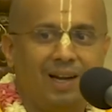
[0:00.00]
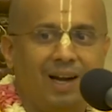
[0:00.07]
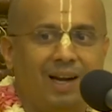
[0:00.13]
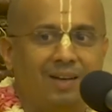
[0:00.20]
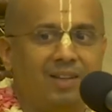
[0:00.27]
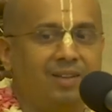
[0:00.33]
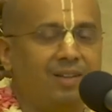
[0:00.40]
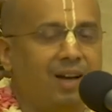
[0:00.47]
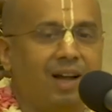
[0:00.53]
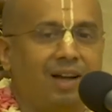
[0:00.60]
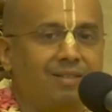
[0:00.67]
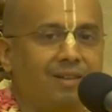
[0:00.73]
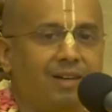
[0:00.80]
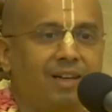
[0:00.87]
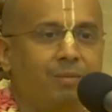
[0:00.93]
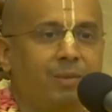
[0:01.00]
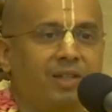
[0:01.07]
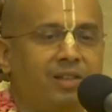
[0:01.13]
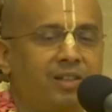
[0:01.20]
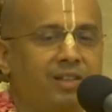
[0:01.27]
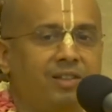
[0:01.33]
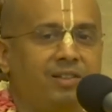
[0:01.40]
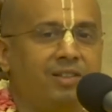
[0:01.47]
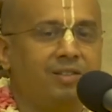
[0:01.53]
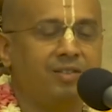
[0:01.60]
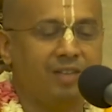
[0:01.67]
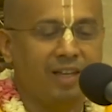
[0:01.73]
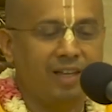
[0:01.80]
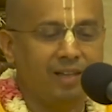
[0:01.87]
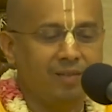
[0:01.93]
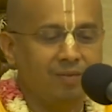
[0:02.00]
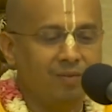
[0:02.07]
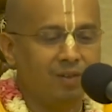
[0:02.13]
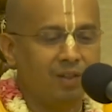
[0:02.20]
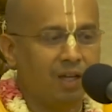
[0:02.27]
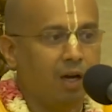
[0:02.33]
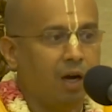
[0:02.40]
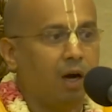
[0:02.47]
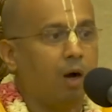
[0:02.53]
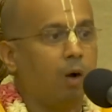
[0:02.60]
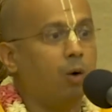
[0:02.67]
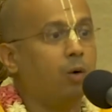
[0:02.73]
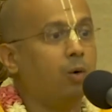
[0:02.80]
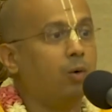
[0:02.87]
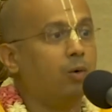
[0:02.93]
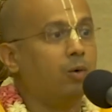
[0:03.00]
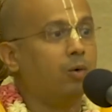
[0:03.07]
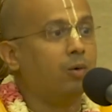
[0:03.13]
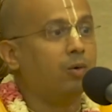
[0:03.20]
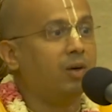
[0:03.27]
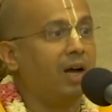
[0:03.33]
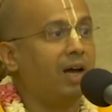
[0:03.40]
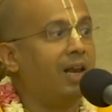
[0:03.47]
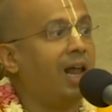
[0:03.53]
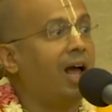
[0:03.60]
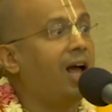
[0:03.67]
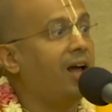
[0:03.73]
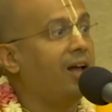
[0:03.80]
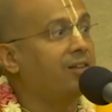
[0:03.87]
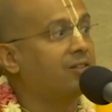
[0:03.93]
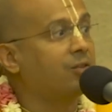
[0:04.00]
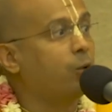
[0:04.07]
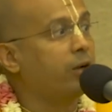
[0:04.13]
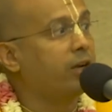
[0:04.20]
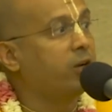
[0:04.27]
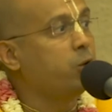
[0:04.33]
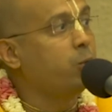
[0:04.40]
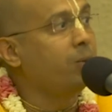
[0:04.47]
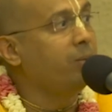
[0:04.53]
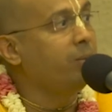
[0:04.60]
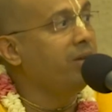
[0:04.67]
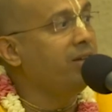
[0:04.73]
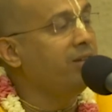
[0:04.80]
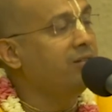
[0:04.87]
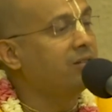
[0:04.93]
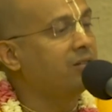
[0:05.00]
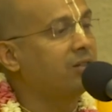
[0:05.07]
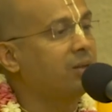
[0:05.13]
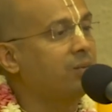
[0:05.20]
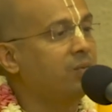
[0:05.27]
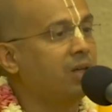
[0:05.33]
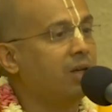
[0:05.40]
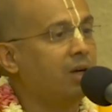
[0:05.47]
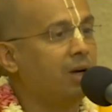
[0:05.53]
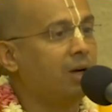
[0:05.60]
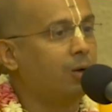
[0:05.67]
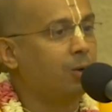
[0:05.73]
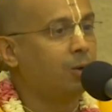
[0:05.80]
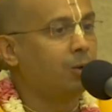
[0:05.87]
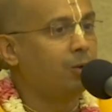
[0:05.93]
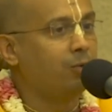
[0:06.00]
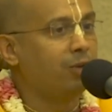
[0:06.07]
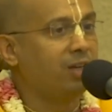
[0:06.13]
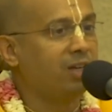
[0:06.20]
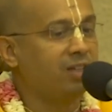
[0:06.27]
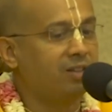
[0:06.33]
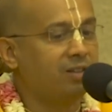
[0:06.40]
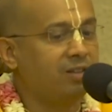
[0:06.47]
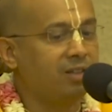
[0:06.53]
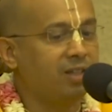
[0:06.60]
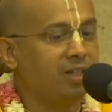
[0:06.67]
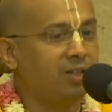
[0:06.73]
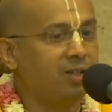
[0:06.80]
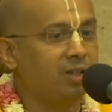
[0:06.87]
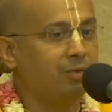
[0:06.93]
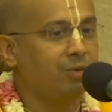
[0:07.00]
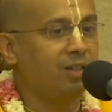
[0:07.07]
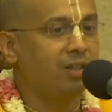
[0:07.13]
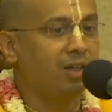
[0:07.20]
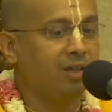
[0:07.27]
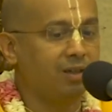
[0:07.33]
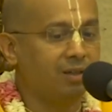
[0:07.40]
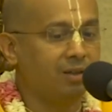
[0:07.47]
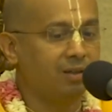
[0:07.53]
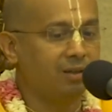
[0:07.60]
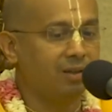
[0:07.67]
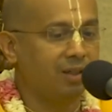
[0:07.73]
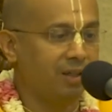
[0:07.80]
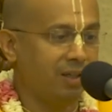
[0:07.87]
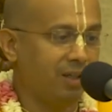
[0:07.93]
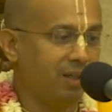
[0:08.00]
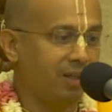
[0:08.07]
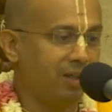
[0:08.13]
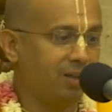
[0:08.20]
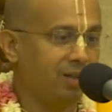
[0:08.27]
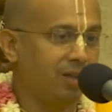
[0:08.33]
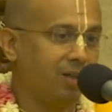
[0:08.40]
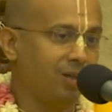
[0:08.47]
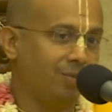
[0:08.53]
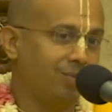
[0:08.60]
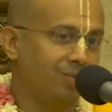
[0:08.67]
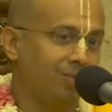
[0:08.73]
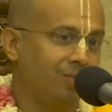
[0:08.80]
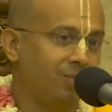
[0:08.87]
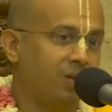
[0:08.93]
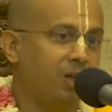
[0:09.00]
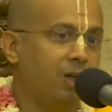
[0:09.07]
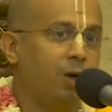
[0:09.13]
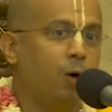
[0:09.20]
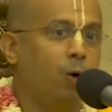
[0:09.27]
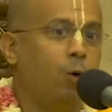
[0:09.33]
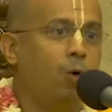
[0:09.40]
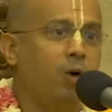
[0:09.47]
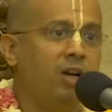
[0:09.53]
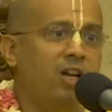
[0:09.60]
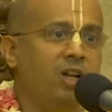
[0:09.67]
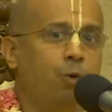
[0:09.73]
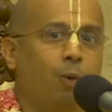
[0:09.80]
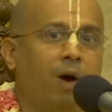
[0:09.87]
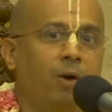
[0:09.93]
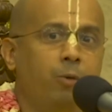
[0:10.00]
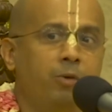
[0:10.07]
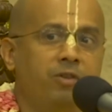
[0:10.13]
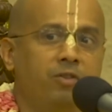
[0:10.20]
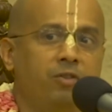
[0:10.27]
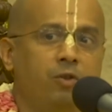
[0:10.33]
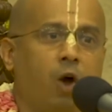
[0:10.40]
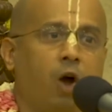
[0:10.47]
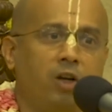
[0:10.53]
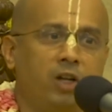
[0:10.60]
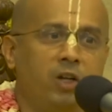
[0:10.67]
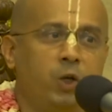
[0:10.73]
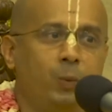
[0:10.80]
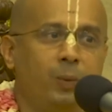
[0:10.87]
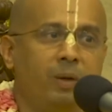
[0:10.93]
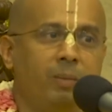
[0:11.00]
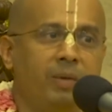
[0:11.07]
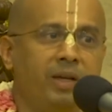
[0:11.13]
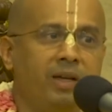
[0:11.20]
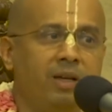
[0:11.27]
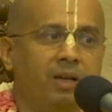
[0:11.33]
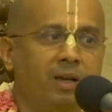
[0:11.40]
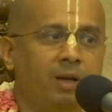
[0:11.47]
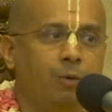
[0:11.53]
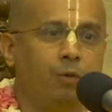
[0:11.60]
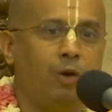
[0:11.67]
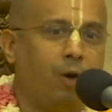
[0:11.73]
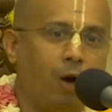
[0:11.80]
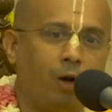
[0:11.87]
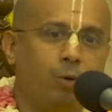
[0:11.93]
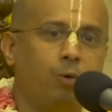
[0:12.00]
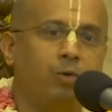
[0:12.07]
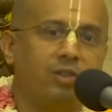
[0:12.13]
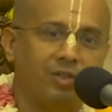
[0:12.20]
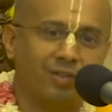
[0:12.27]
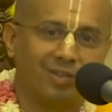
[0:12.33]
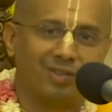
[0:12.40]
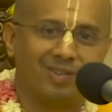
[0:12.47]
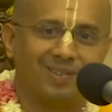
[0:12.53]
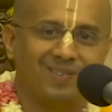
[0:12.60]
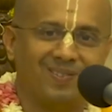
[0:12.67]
And then the last line Maitreya Rishi is saying, Aho, alas, look at human beings. Aho virajyeta vina naretaram. Only one who is not a human being will not do this.